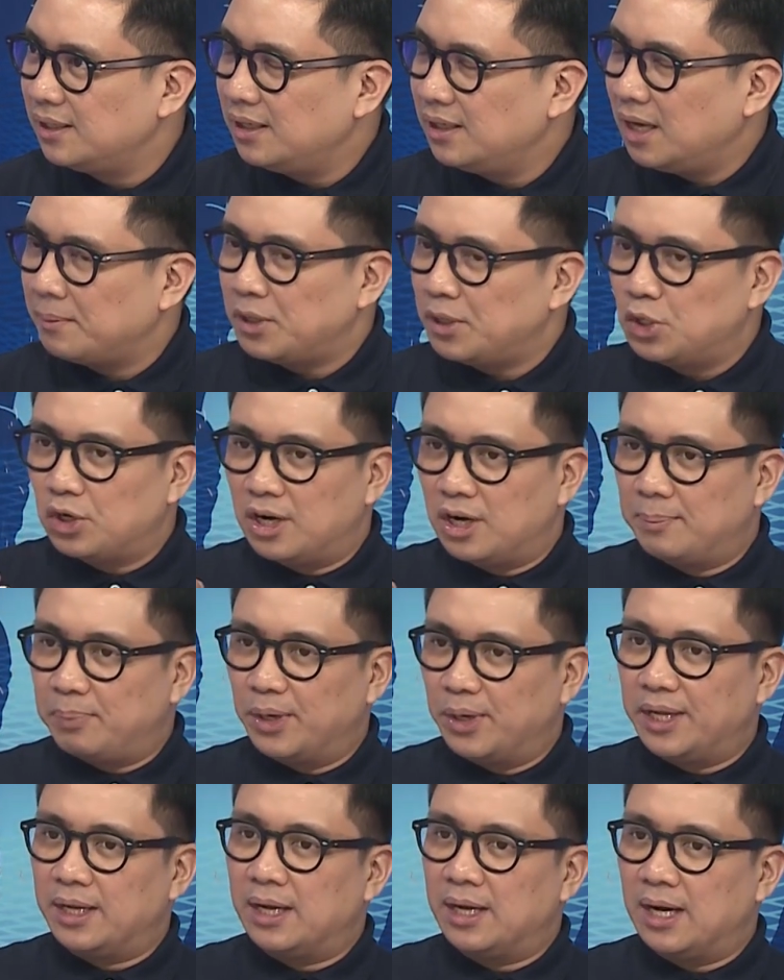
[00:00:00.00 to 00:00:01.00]
I mean, you're a
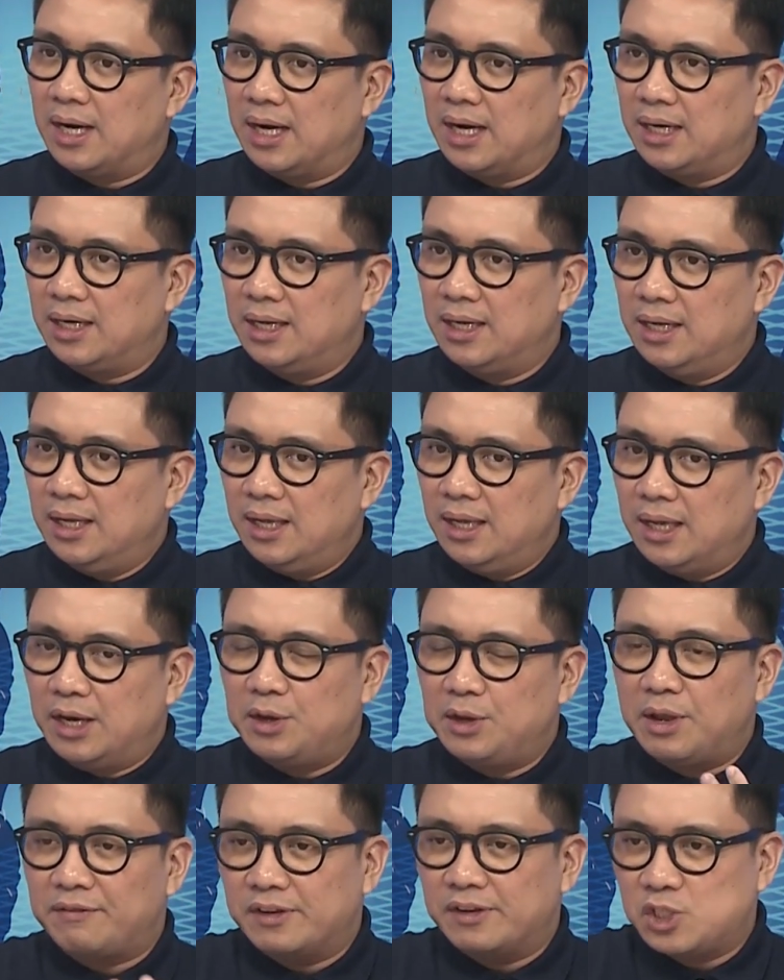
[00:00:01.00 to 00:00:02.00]
point guard,
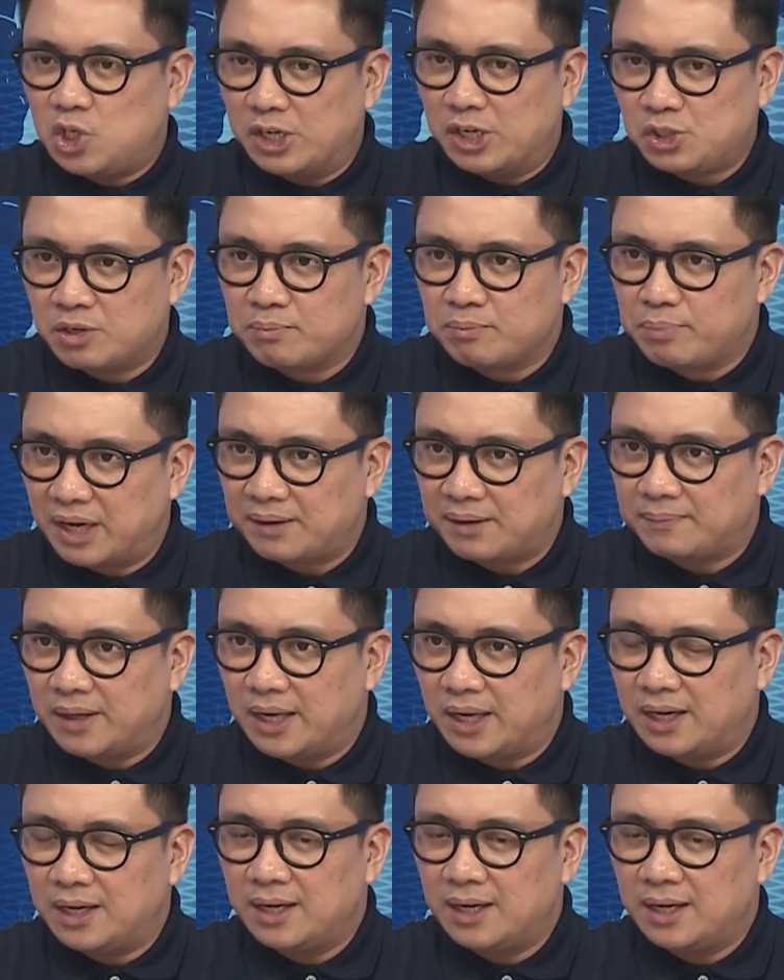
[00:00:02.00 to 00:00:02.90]
and you have a Jason Brickman,